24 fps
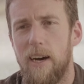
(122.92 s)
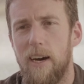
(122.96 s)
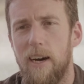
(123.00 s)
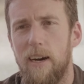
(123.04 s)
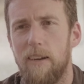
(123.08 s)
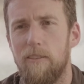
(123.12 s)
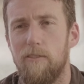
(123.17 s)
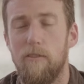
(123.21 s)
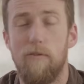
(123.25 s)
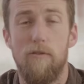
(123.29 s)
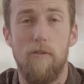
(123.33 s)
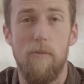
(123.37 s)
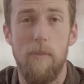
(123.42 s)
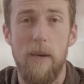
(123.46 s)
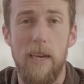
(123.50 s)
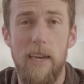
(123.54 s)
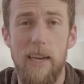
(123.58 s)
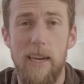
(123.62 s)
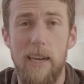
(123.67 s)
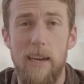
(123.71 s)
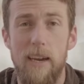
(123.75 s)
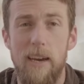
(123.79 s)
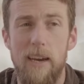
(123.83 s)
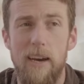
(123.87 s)
So for
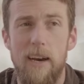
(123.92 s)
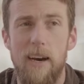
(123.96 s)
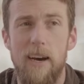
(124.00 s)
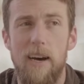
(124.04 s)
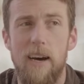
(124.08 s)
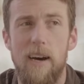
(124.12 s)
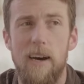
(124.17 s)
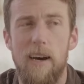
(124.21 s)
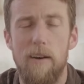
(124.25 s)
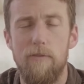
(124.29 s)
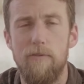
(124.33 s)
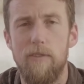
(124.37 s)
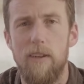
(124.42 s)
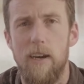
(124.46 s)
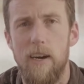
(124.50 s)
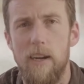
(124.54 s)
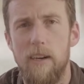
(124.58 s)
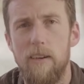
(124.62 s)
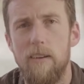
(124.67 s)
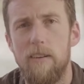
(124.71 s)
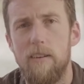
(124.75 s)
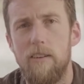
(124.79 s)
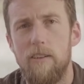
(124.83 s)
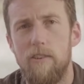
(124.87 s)
me, I've
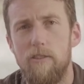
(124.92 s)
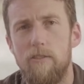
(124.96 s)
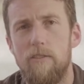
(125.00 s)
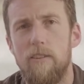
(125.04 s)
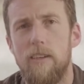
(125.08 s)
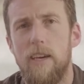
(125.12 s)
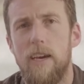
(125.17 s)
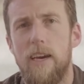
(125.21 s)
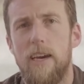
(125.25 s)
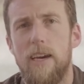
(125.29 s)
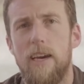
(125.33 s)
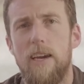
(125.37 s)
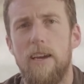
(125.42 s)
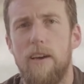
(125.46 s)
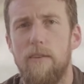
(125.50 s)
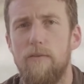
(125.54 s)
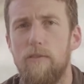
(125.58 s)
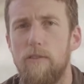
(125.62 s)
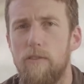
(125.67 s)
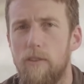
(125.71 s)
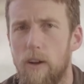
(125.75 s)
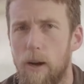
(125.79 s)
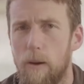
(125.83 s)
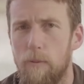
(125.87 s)
done UTA a
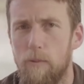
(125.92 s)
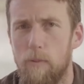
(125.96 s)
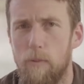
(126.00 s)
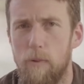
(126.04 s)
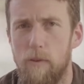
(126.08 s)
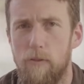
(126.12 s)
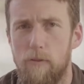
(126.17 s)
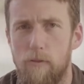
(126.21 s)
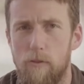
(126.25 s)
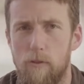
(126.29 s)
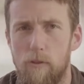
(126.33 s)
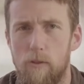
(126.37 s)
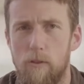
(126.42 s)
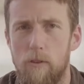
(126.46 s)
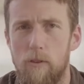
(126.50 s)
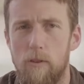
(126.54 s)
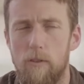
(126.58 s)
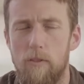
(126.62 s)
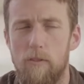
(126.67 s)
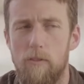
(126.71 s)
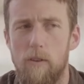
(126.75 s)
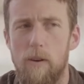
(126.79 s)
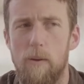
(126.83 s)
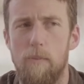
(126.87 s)
few times before,
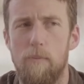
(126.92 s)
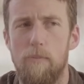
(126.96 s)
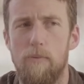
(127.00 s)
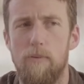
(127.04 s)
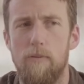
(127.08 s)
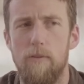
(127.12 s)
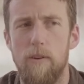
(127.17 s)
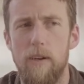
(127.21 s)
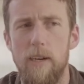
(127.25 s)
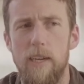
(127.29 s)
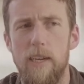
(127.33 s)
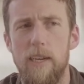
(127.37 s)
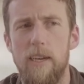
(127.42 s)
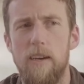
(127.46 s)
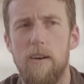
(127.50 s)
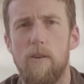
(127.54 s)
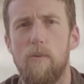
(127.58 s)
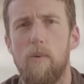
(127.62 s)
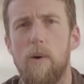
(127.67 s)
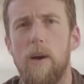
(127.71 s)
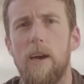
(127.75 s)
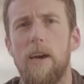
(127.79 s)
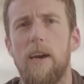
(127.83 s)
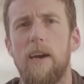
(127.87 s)
so I'm pretty
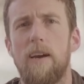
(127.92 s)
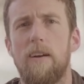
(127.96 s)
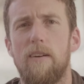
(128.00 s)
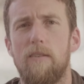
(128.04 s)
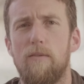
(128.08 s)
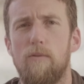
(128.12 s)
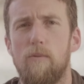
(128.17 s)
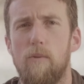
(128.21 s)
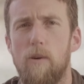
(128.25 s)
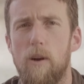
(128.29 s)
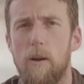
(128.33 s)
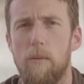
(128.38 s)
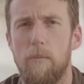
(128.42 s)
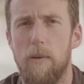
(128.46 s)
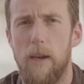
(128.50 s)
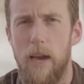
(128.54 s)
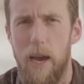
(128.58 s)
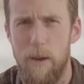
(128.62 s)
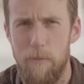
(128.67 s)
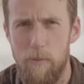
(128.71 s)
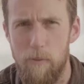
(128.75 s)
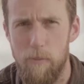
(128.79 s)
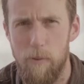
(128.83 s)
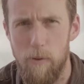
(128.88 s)
aware of what I'm
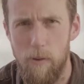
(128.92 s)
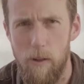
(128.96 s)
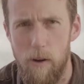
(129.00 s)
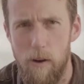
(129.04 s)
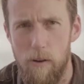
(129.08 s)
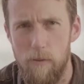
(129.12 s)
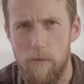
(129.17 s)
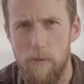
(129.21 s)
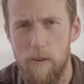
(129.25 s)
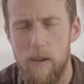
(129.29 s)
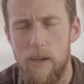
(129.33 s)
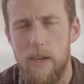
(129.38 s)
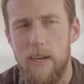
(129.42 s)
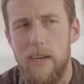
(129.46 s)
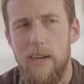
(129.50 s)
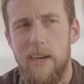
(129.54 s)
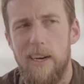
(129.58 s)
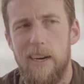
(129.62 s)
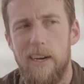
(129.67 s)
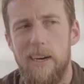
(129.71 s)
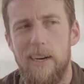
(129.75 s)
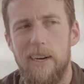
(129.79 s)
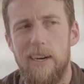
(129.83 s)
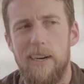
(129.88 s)
capable
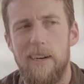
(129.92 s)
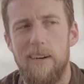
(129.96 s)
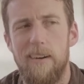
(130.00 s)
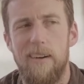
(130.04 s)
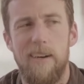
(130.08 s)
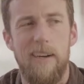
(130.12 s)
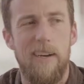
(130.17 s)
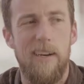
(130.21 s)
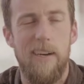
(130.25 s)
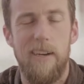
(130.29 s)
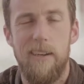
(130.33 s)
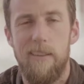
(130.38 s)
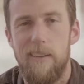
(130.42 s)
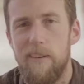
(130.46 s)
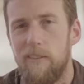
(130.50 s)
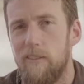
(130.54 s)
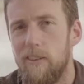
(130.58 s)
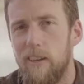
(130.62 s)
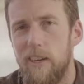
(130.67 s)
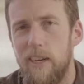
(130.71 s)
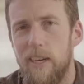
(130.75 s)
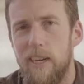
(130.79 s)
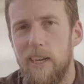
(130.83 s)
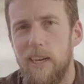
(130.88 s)
of. This
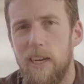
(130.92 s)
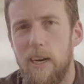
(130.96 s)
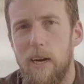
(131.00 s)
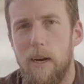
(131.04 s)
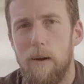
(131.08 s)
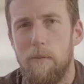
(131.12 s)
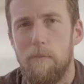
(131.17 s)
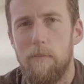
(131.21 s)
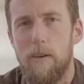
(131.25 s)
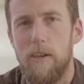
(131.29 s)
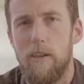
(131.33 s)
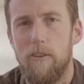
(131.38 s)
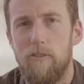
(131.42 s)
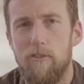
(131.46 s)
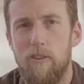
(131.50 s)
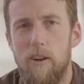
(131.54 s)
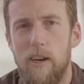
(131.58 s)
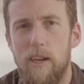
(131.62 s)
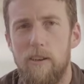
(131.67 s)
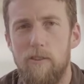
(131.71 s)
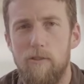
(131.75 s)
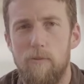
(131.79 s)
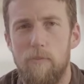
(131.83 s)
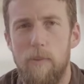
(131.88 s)
year, I'm going to
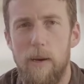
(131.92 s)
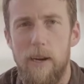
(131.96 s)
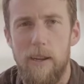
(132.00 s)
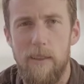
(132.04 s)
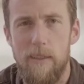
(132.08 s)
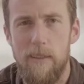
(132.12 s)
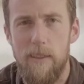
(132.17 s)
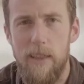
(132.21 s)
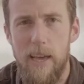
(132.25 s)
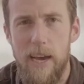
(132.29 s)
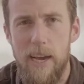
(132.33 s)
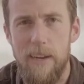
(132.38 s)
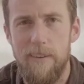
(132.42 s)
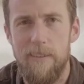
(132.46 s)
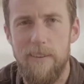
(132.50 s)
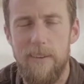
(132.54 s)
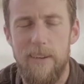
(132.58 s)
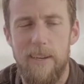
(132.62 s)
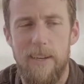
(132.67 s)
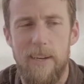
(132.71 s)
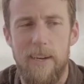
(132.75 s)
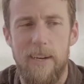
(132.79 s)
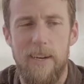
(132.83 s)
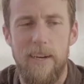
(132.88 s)
try and do better than that,
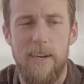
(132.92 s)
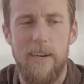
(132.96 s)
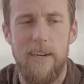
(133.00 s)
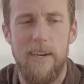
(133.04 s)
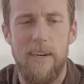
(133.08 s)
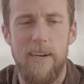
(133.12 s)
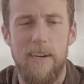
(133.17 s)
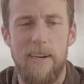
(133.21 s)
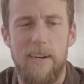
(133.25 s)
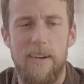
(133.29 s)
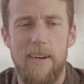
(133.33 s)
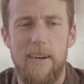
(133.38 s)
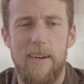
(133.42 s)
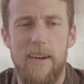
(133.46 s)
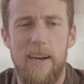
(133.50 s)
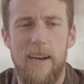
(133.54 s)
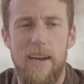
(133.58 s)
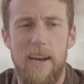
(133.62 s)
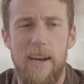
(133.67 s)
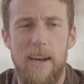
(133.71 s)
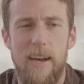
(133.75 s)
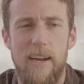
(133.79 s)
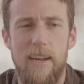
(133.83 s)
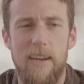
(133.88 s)

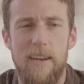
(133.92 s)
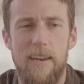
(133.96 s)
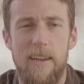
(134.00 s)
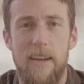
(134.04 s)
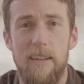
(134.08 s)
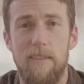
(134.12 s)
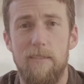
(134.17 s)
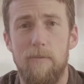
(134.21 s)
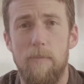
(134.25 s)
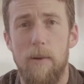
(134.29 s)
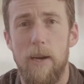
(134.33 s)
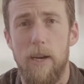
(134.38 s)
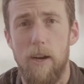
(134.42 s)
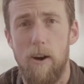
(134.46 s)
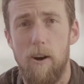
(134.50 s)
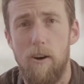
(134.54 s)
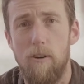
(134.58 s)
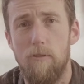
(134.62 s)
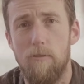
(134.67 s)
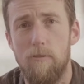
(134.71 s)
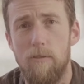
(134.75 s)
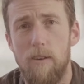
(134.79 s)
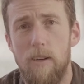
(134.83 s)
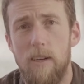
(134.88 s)
and that's my
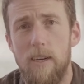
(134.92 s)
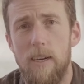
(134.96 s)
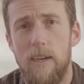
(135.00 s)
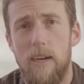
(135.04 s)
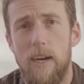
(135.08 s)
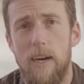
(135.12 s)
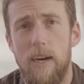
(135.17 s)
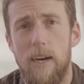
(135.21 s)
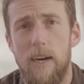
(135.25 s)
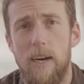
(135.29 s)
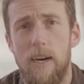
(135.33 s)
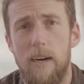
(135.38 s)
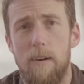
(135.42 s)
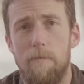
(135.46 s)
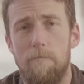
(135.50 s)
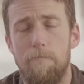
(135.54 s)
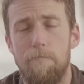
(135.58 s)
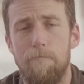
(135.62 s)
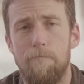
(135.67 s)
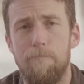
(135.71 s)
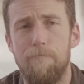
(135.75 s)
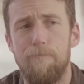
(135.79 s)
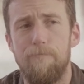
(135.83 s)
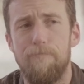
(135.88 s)
goal.
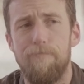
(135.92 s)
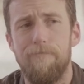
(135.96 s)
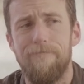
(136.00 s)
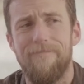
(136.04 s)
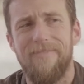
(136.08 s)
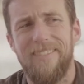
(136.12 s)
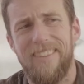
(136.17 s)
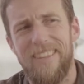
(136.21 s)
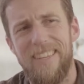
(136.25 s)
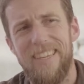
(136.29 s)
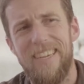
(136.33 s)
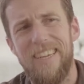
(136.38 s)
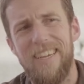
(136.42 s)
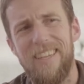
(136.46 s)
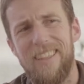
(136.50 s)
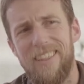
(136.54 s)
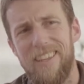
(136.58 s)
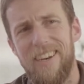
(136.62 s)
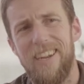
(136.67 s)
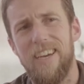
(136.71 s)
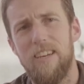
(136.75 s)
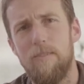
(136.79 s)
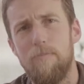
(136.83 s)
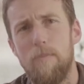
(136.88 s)

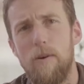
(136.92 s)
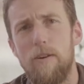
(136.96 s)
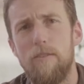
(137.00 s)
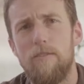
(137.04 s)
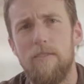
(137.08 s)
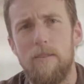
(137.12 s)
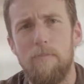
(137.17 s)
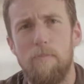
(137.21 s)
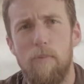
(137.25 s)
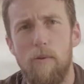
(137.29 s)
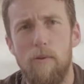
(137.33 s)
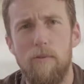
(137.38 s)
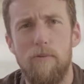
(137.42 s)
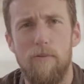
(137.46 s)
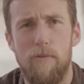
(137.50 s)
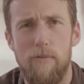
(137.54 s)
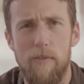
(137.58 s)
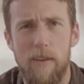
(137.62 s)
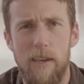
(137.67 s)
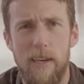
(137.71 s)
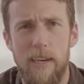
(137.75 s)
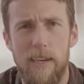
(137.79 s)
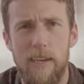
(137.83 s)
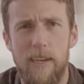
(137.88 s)
The next most important
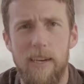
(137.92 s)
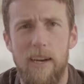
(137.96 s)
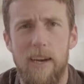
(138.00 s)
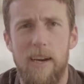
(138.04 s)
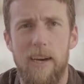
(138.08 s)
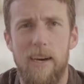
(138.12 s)
thing